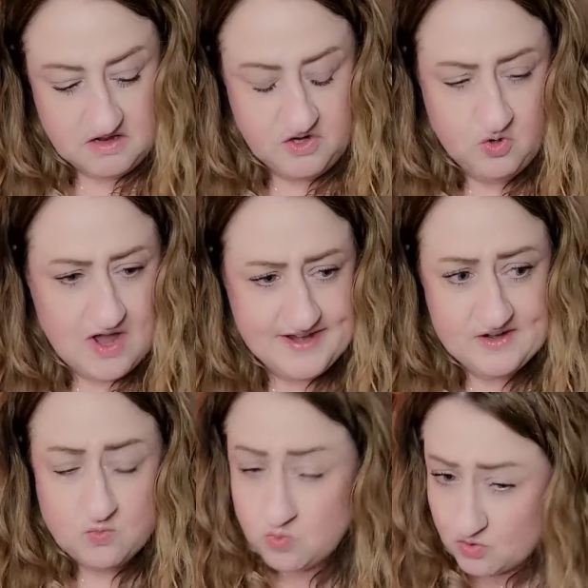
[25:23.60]
you got
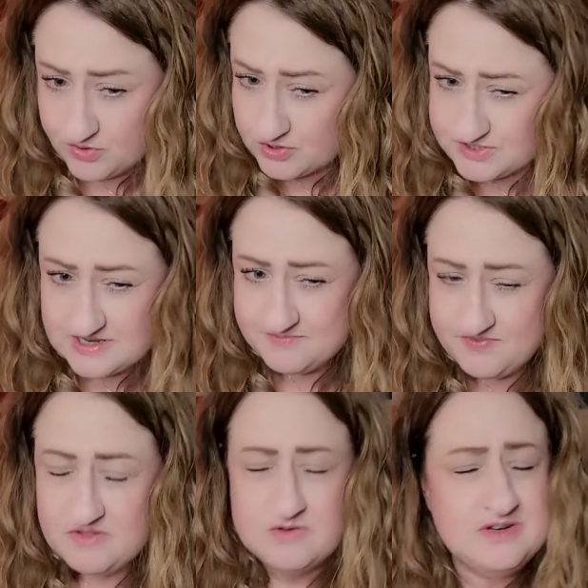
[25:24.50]
an award or
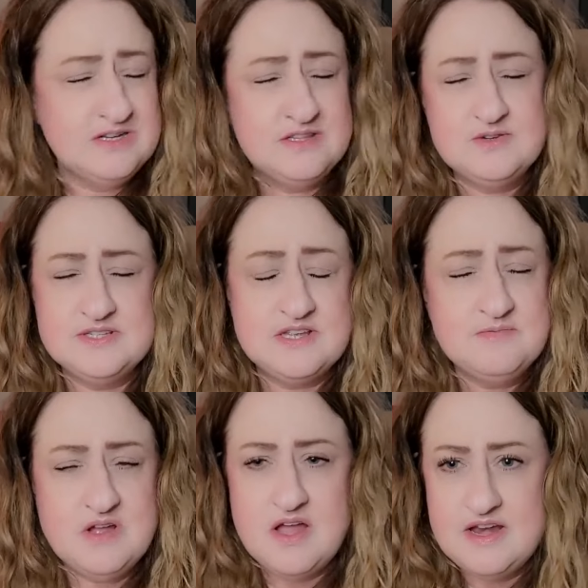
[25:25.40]
something, or there was
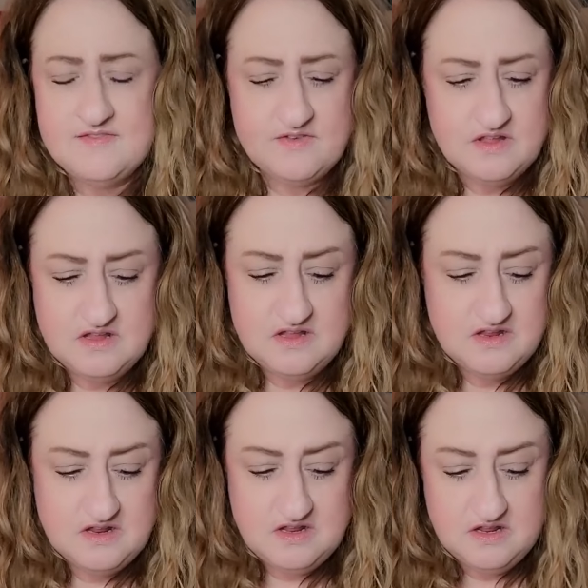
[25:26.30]
some kind of,
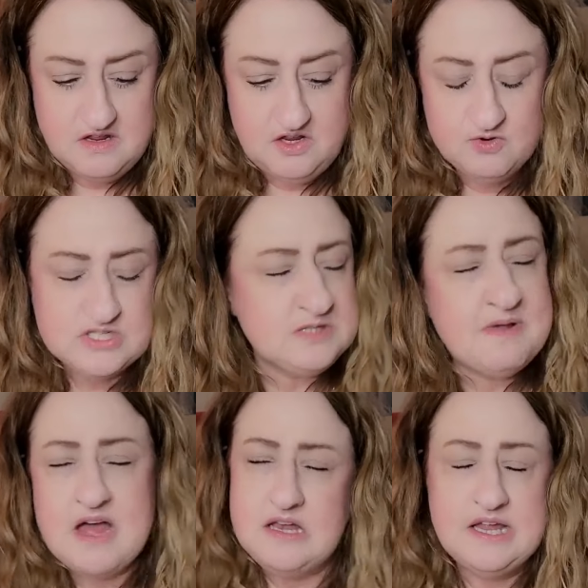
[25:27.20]
you were
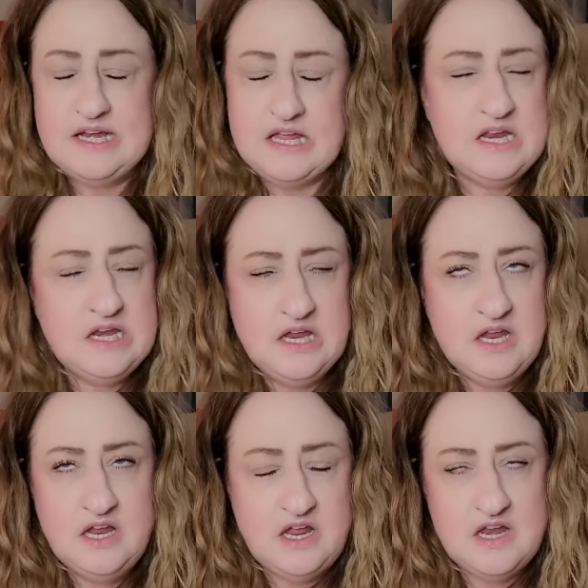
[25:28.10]
spotlighted,
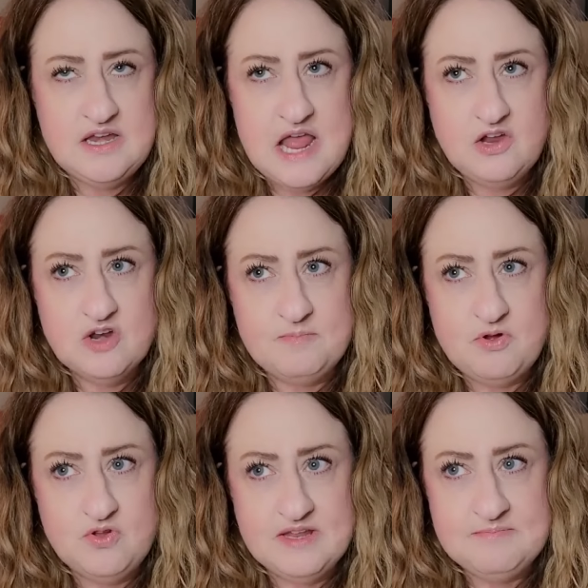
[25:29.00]
and now you're
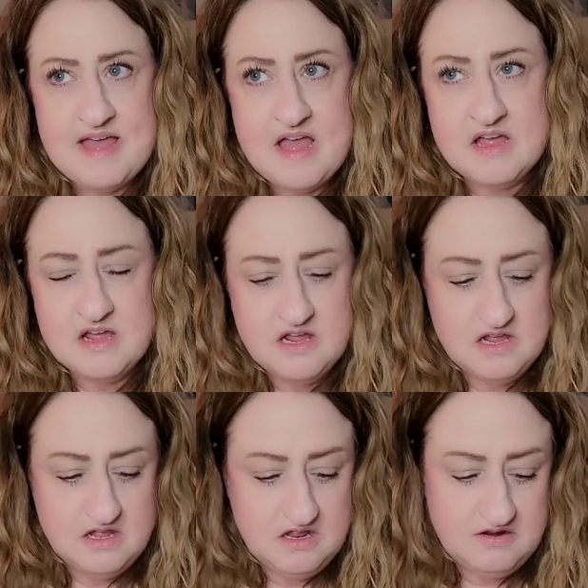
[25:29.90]
pulling back
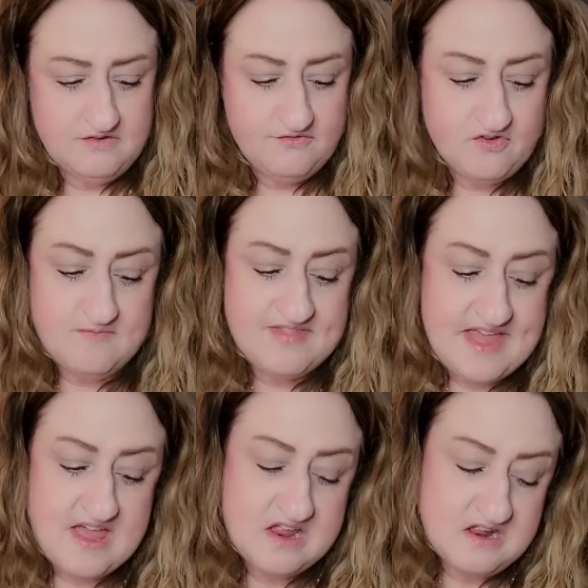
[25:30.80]
from
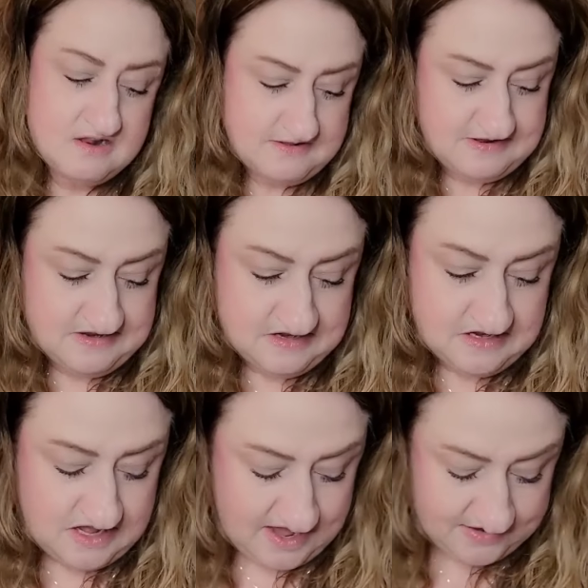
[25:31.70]
that
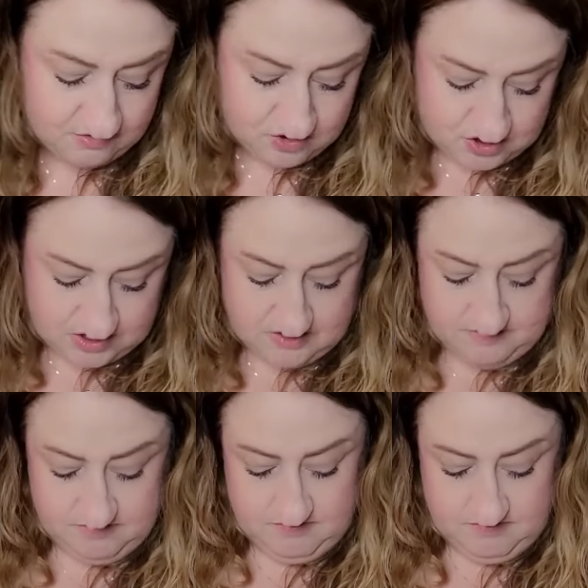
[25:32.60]
energy.